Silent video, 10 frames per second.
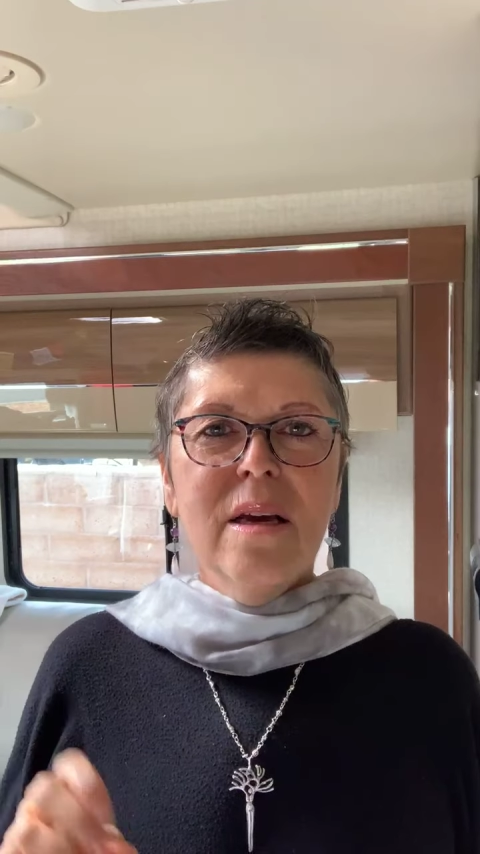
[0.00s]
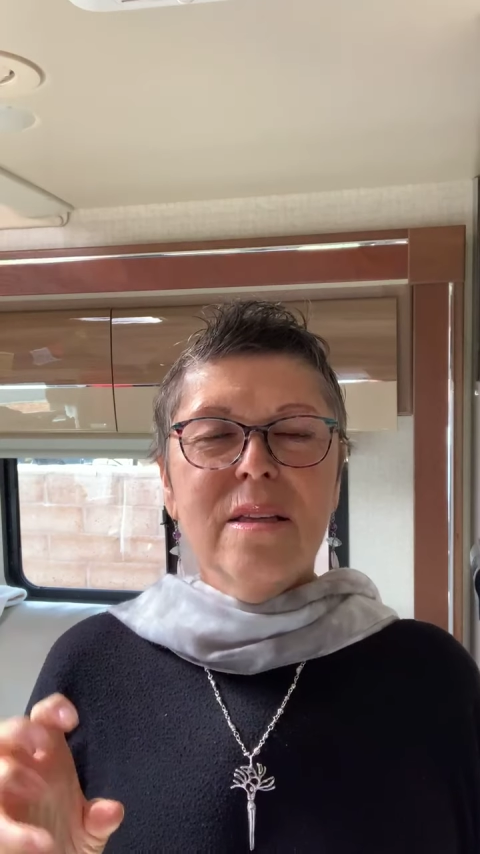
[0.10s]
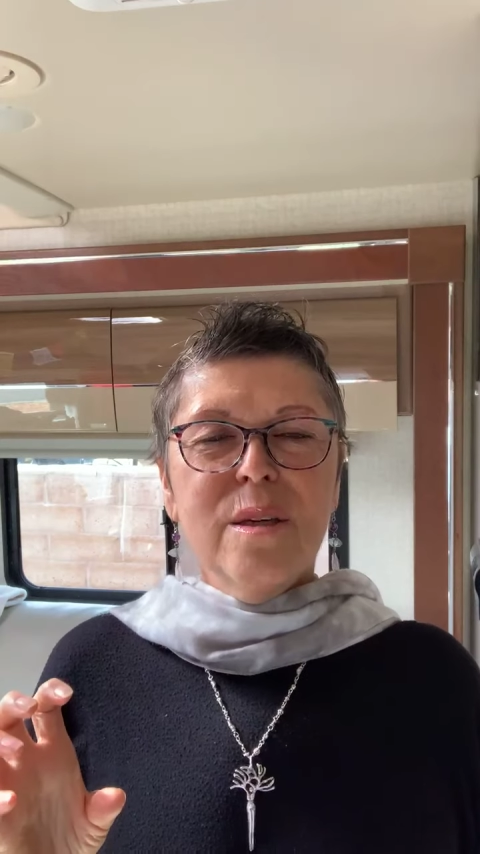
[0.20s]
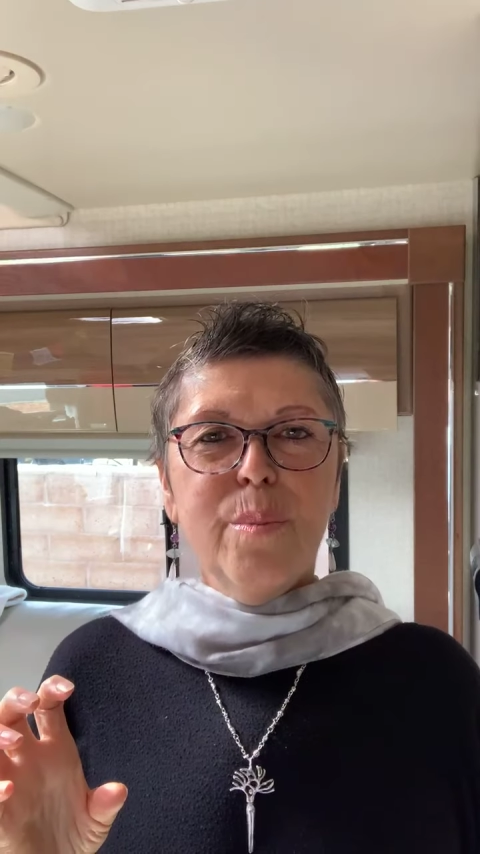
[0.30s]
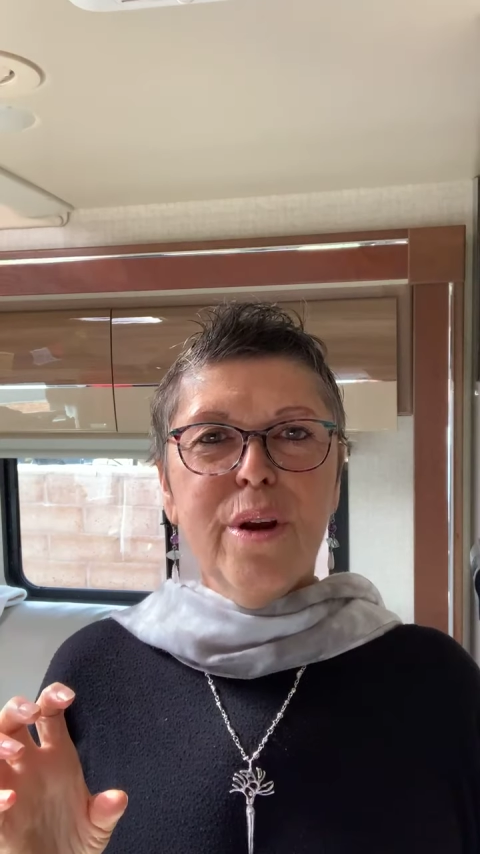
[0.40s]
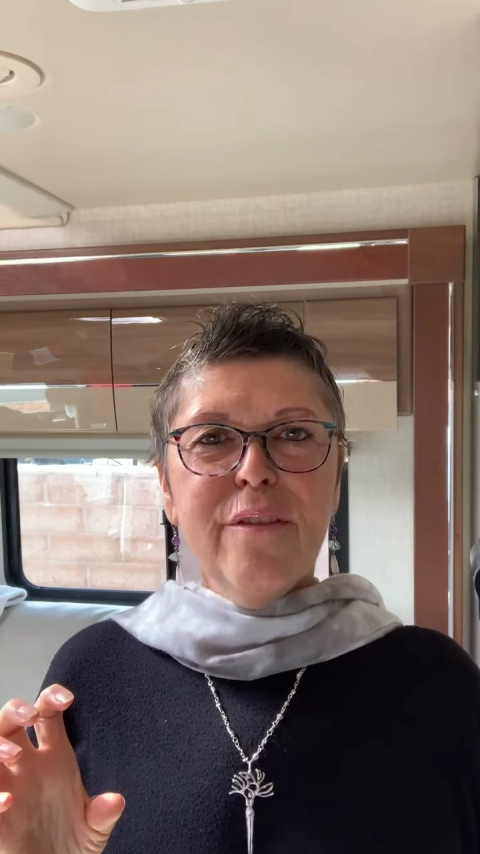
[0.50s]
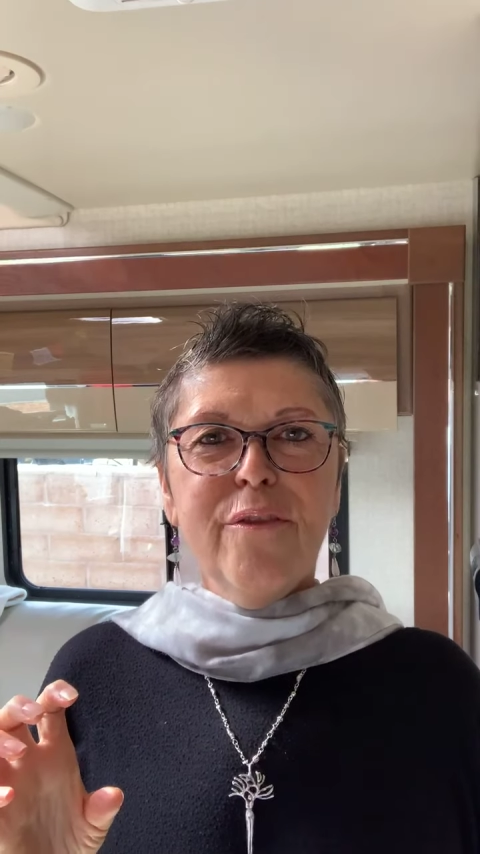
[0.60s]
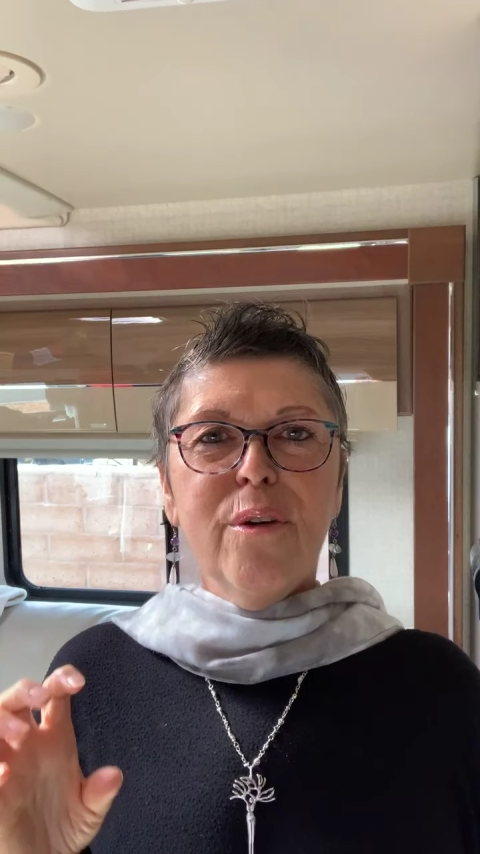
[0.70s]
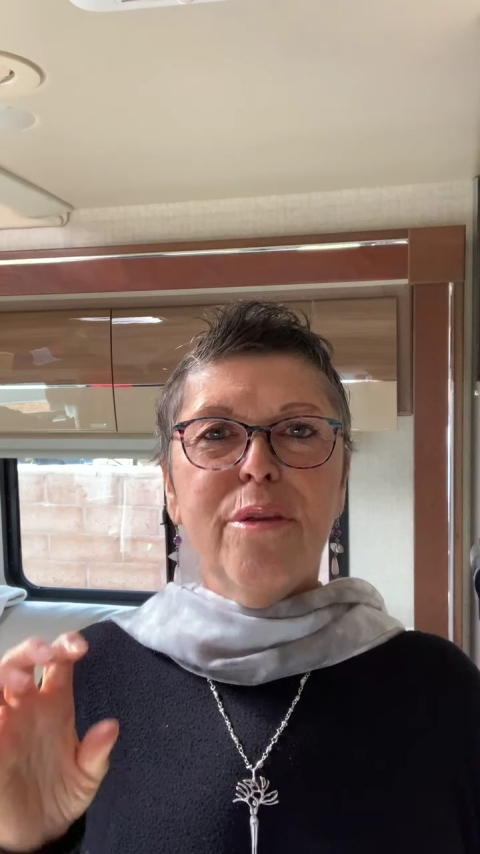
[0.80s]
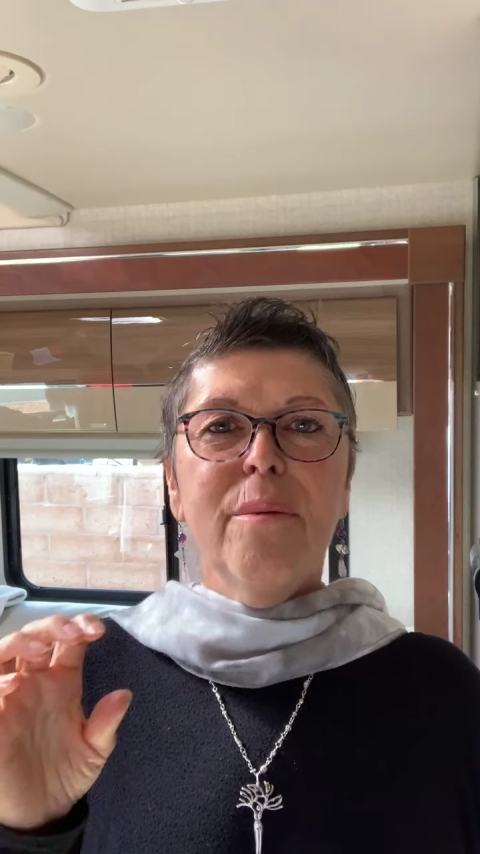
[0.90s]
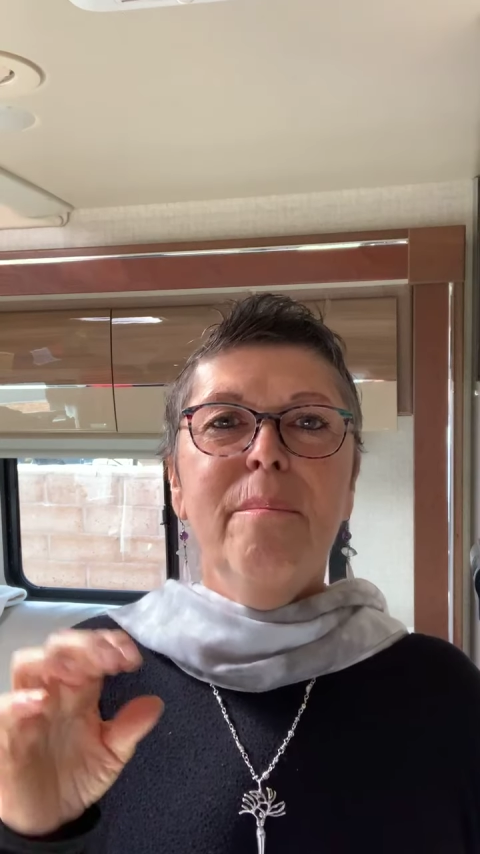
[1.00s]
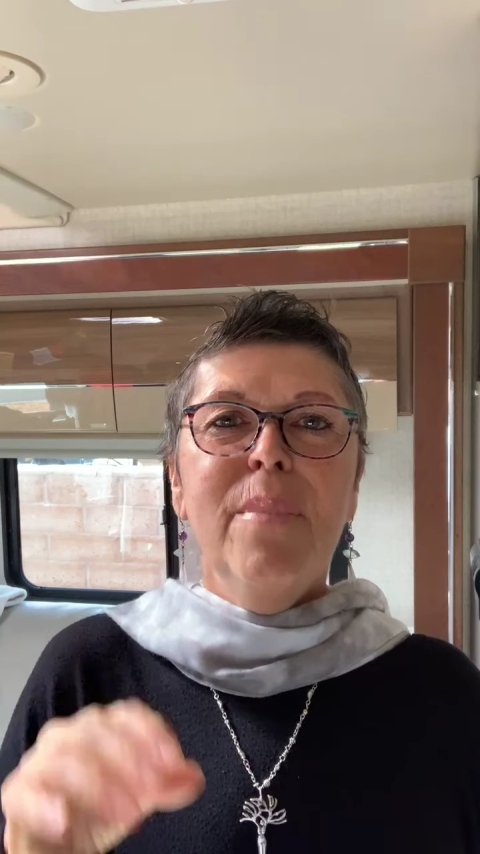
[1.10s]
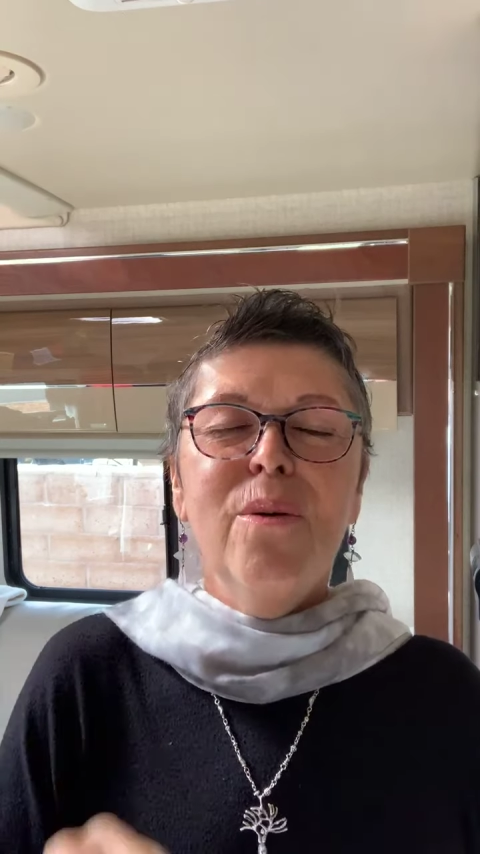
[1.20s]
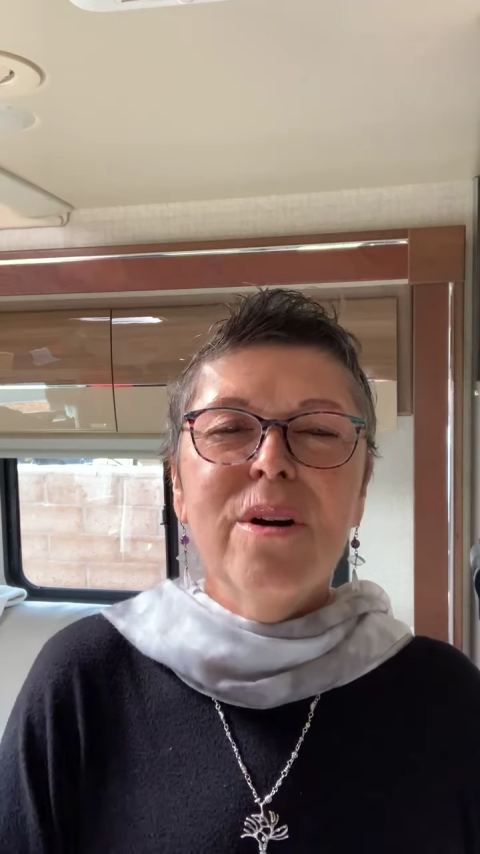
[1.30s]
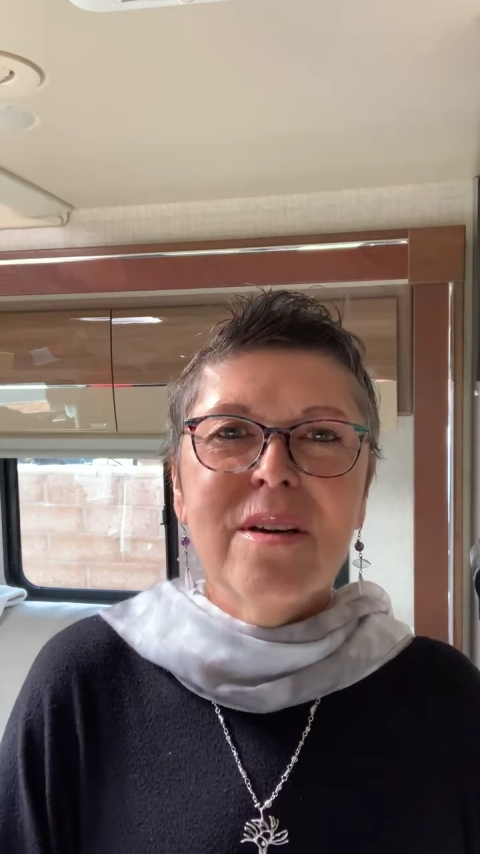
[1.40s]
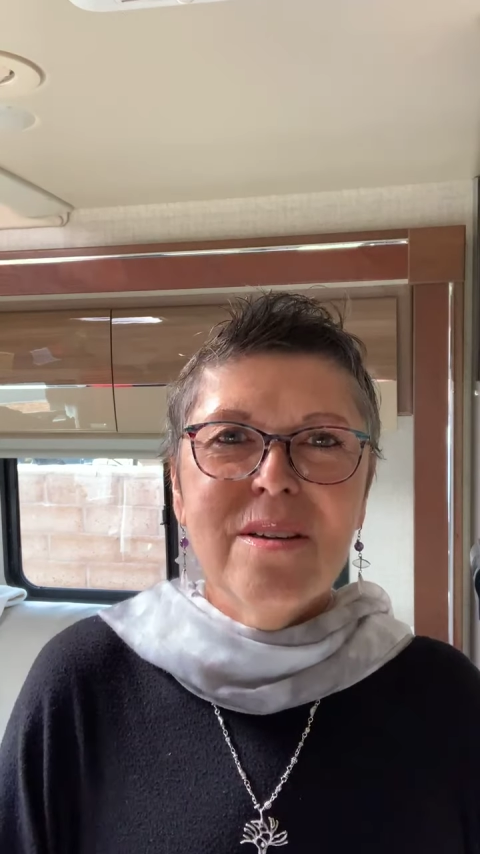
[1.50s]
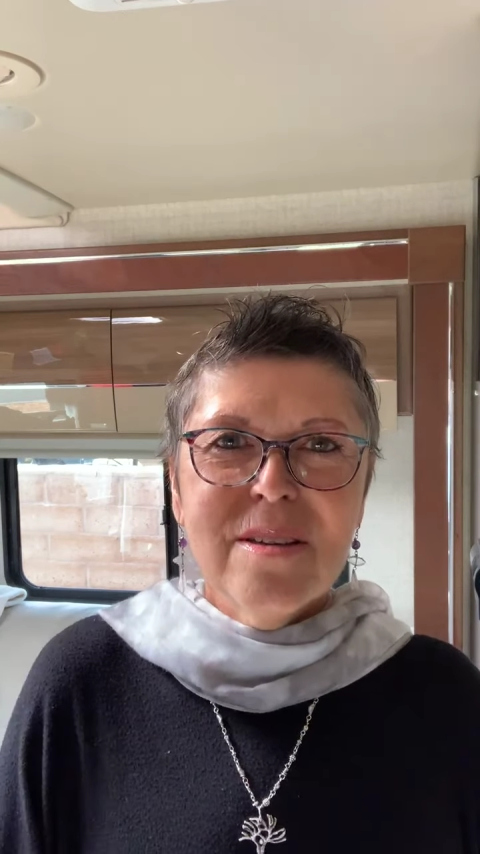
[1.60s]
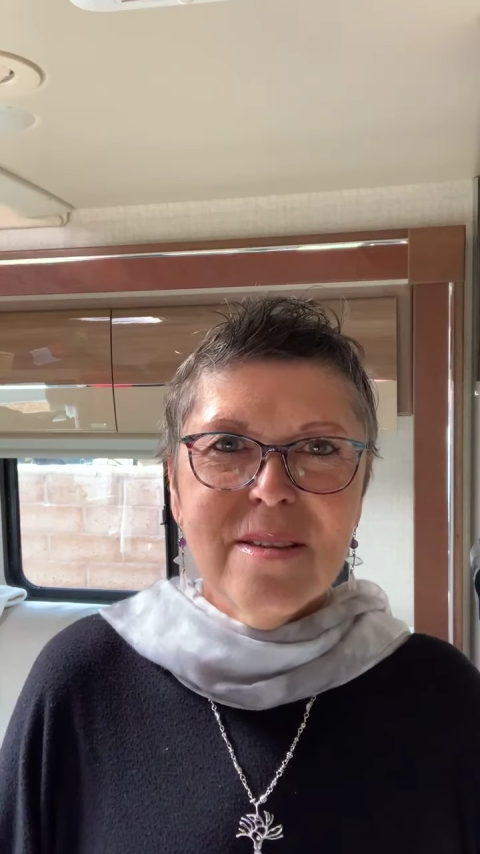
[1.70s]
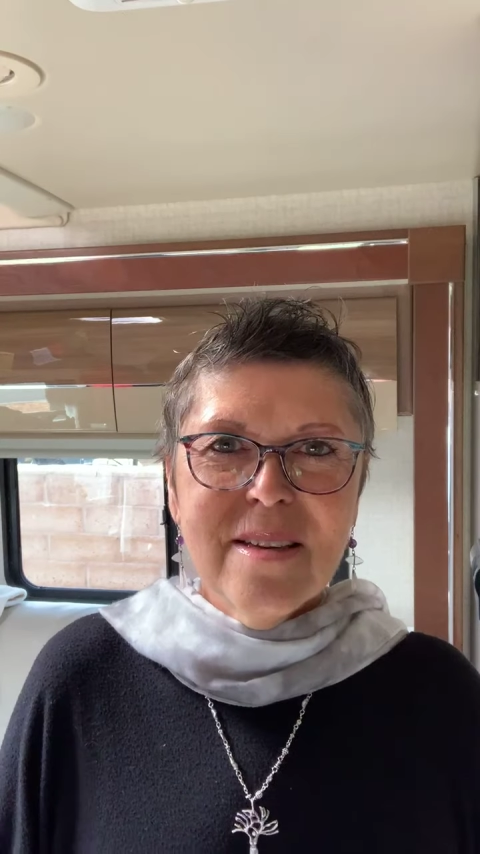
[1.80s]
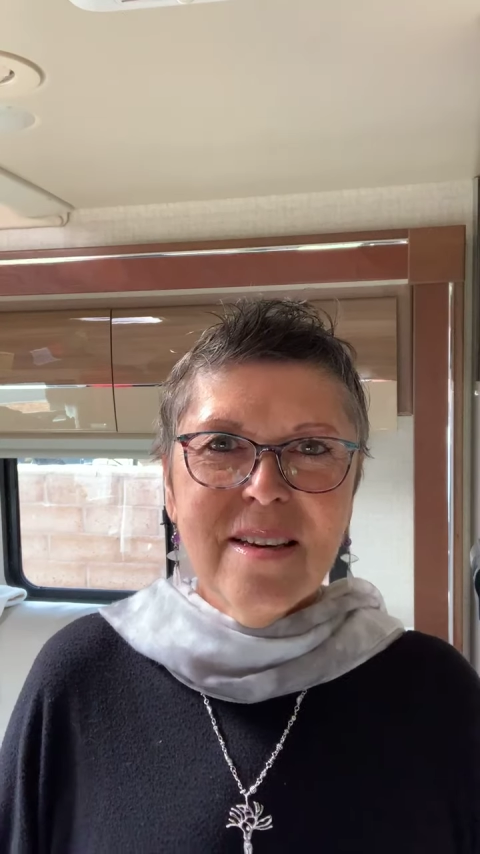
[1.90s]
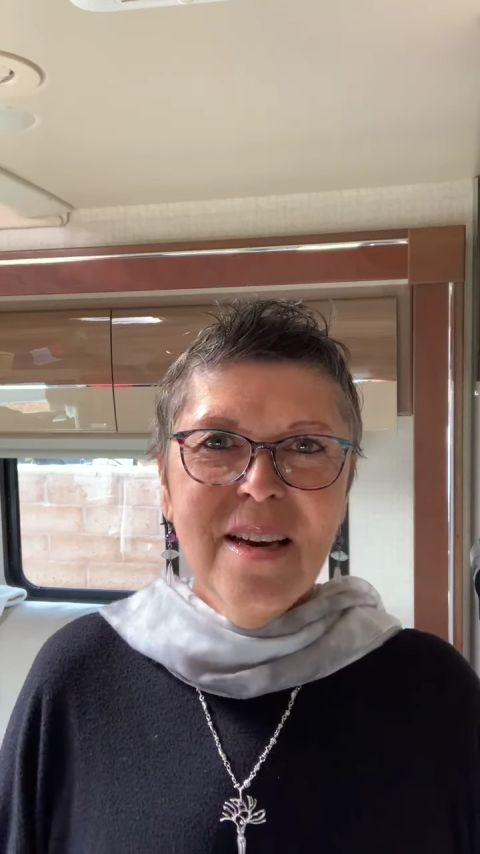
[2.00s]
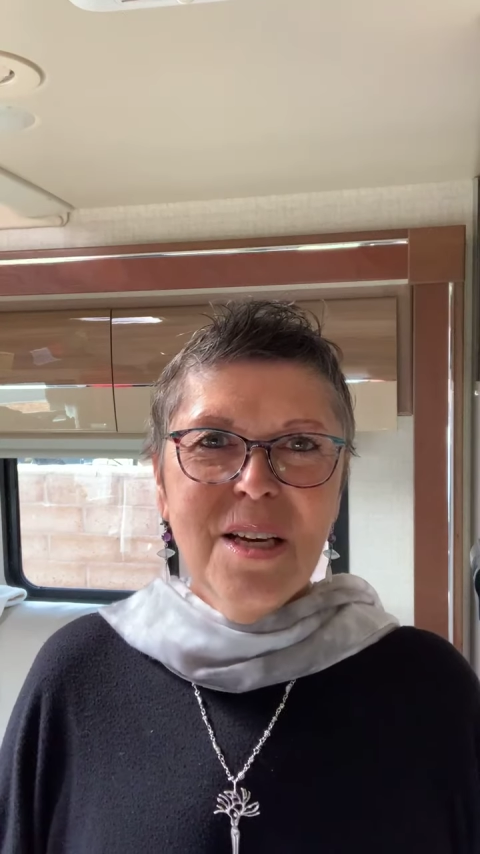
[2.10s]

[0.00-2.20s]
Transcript: to bring forth the miracles to